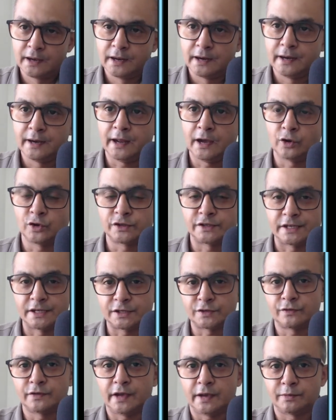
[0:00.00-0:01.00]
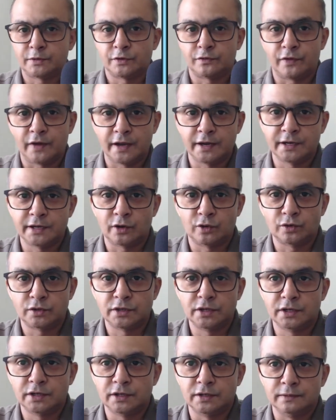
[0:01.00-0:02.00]
Now, since we have to find out
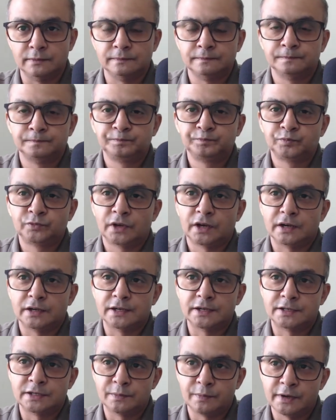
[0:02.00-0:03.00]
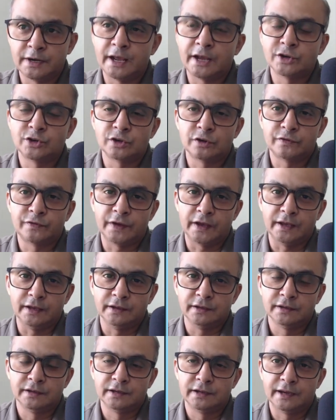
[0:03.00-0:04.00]
the determinant of
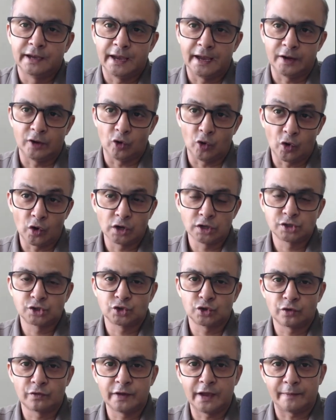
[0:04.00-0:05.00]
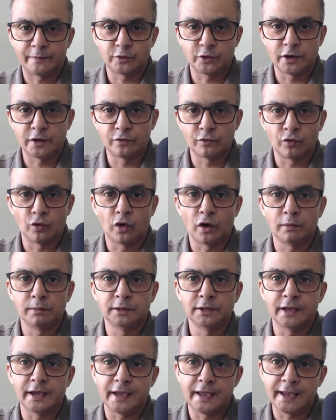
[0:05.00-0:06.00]
A, and also we have to involve
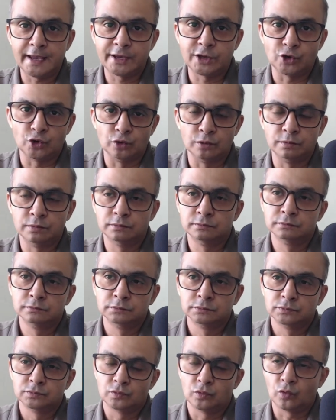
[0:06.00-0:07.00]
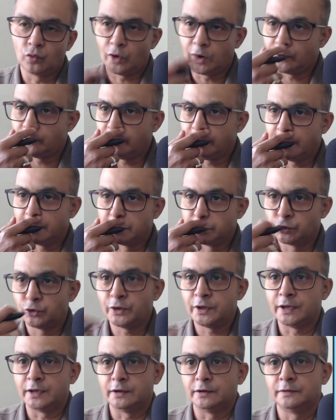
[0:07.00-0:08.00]
the A cube, what we can do
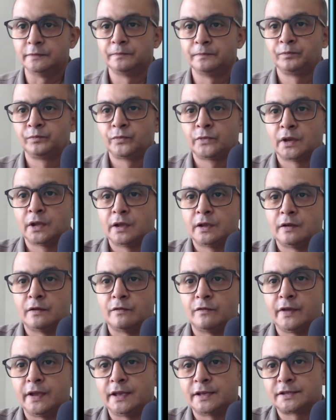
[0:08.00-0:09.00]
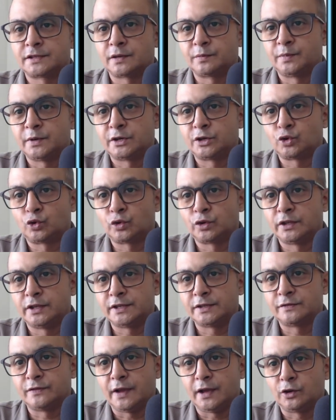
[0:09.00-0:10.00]
here, we can substitute
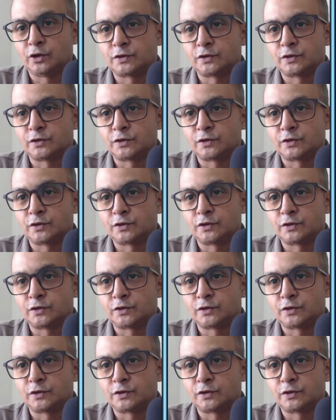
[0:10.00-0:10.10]
these values